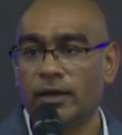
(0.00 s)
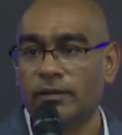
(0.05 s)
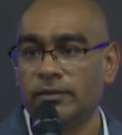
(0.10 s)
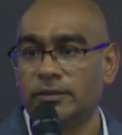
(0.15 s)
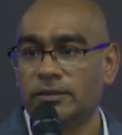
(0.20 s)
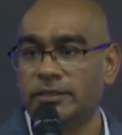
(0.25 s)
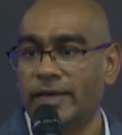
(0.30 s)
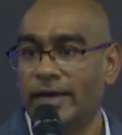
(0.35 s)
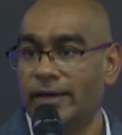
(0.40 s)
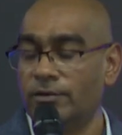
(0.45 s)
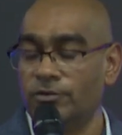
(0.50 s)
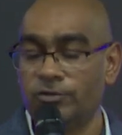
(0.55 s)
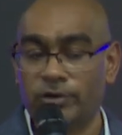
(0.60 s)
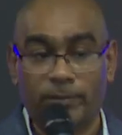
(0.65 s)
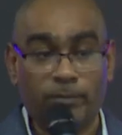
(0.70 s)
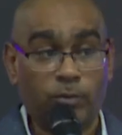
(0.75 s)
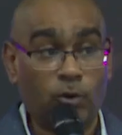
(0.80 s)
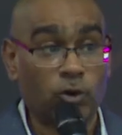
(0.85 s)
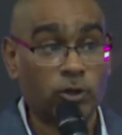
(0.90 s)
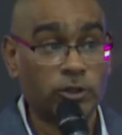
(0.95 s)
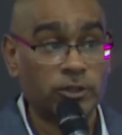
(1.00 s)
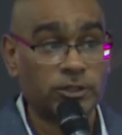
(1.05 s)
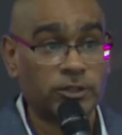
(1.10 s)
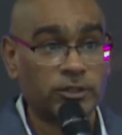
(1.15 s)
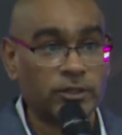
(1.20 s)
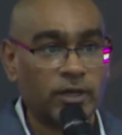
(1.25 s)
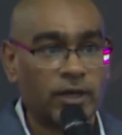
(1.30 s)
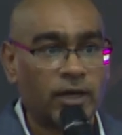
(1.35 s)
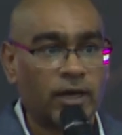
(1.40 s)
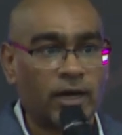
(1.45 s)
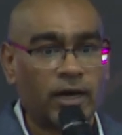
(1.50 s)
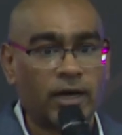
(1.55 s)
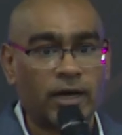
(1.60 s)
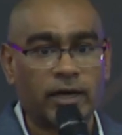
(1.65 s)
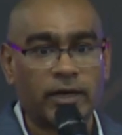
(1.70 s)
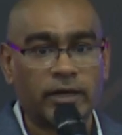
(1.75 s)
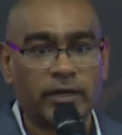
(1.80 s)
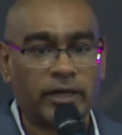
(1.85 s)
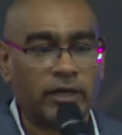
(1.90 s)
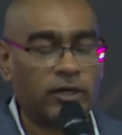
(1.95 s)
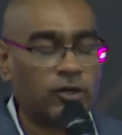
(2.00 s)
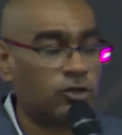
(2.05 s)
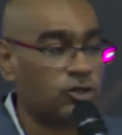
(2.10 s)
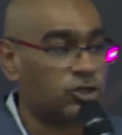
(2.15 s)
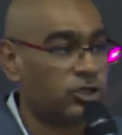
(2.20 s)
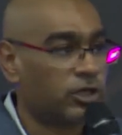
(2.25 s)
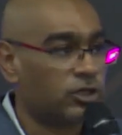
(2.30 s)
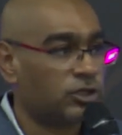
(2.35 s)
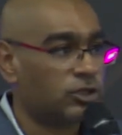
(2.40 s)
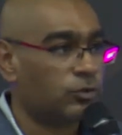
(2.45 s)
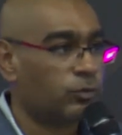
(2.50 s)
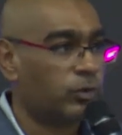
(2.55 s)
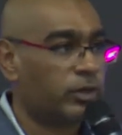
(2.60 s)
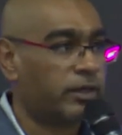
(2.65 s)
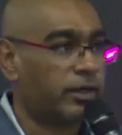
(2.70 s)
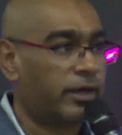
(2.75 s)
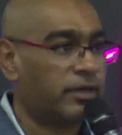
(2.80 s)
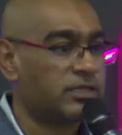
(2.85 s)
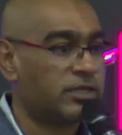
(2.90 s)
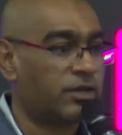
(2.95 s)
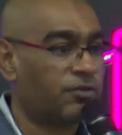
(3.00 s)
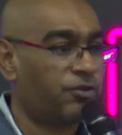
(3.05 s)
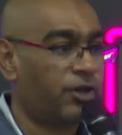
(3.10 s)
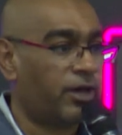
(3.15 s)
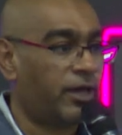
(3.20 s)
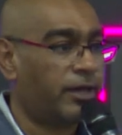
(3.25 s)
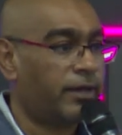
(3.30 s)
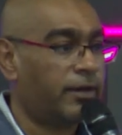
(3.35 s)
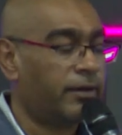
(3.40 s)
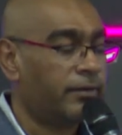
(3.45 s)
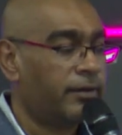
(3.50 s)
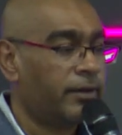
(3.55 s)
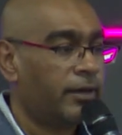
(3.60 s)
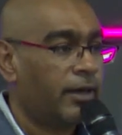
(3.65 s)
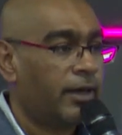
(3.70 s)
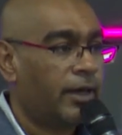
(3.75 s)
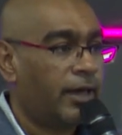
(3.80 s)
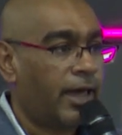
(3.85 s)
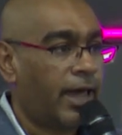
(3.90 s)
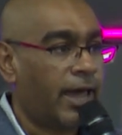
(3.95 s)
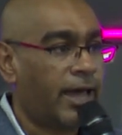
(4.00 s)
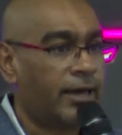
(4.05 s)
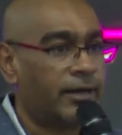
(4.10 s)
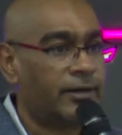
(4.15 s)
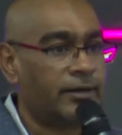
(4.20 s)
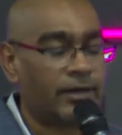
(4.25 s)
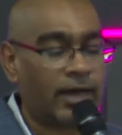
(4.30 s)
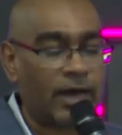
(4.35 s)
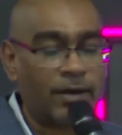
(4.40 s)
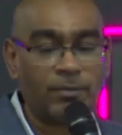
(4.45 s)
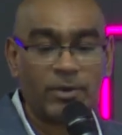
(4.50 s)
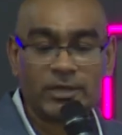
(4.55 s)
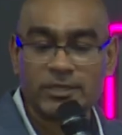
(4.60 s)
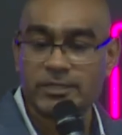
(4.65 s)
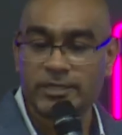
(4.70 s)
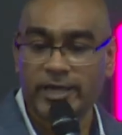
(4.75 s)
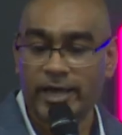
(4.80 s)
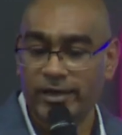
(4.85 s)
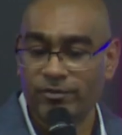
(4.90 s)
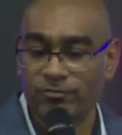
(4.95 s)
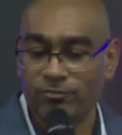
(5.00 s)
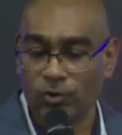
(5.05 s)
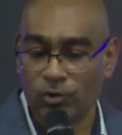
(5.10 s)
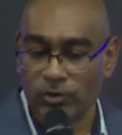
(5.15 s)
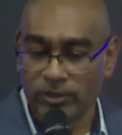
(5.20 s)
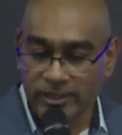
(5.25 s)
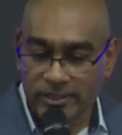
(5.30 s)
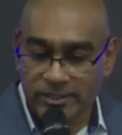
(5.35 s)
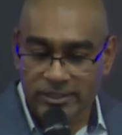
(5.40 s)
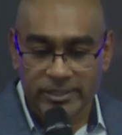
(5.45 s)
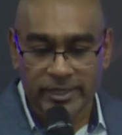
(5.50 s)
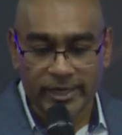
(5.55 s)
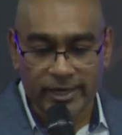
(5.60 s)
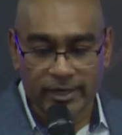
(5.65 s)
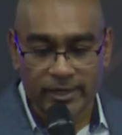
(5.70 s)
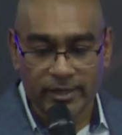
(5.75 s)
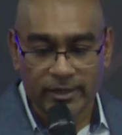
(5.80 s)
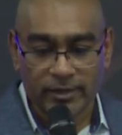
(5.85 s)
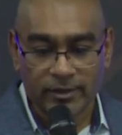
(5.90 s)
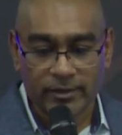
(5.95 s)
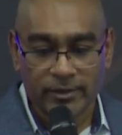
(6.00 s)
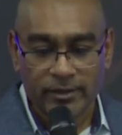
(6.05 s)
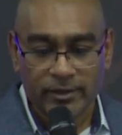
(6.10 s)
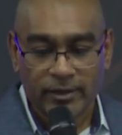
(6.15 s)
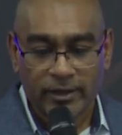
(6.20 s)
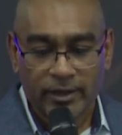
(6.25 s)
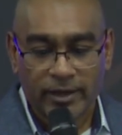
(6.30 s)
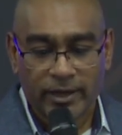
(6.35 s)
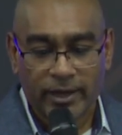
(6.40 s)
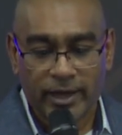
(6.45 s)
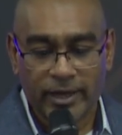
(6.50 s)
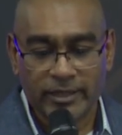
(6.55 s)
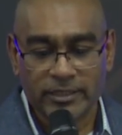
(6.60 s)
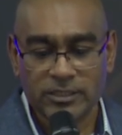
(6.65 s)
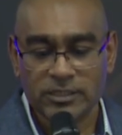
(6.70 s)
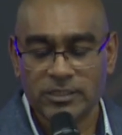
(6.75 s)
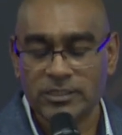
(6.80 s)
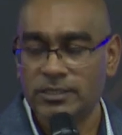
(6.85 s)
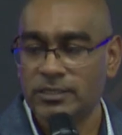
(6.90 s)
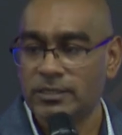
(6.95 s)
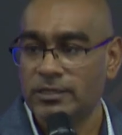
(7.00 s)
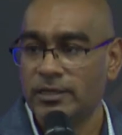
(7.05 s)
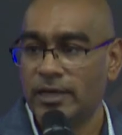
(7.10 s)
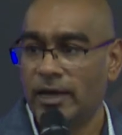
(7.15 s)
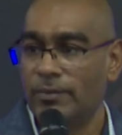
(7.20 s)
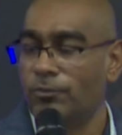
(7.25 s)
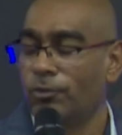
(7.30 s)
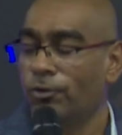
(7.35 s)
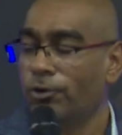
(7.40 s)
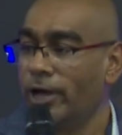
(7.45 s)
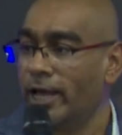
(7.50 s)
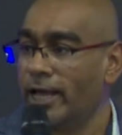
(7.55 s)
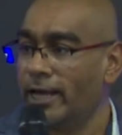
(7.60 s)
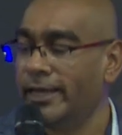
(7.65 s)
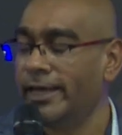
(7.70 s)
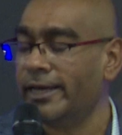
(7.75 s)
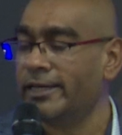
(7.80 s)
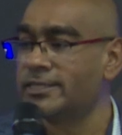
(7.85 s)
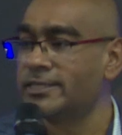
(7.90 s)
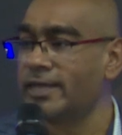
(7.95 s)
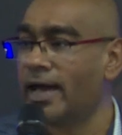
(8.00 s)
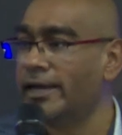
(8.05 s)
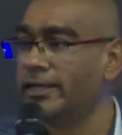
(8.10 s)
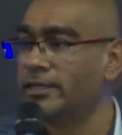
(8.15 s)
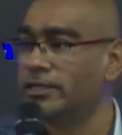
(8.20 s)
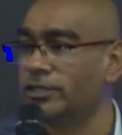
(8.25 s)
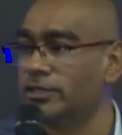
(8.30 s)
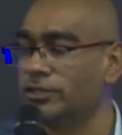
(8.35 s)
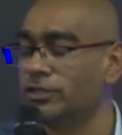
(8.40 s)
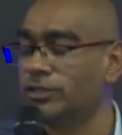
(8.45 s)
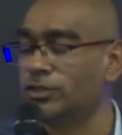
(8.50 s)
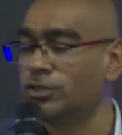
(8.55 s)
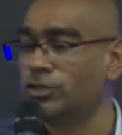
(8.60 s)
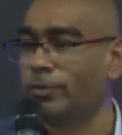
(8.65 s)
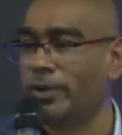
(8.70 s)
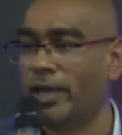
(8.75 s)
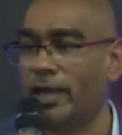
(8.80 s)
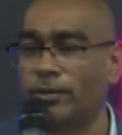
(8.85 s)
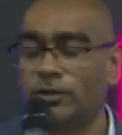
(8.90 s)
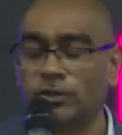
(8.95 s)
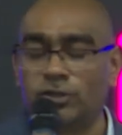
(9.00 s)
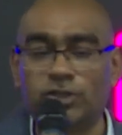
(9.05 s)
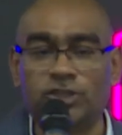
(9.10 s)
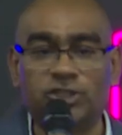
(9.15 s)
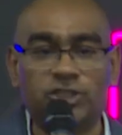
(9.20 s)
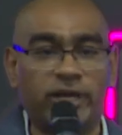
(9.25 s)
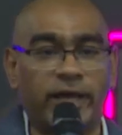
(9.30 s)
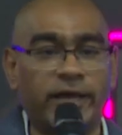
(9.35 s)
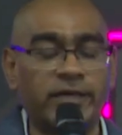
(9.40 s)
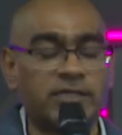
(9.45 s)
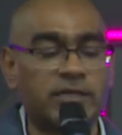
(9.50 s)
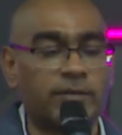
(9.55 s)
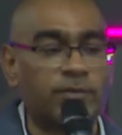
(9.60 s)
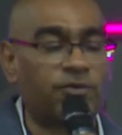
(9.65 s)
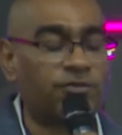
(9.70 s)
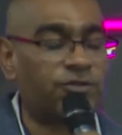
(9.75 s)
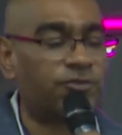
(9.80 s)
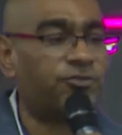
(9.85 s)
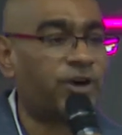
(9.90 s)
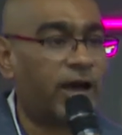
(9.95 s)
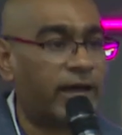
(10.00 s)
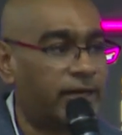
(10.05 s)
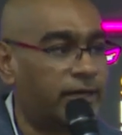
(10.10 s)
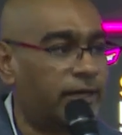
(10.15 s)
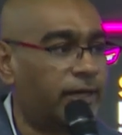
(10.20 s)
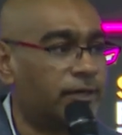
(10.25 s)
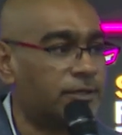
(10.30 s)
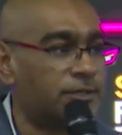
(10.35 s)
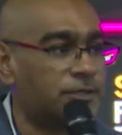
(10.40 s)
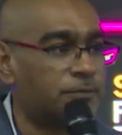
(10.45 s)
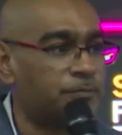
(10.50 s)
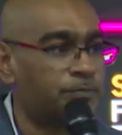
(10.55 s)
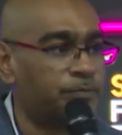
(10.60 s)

talent report in conjunction with SFA. And I must say, for this year, I'm really excited to be able to share some of the findings.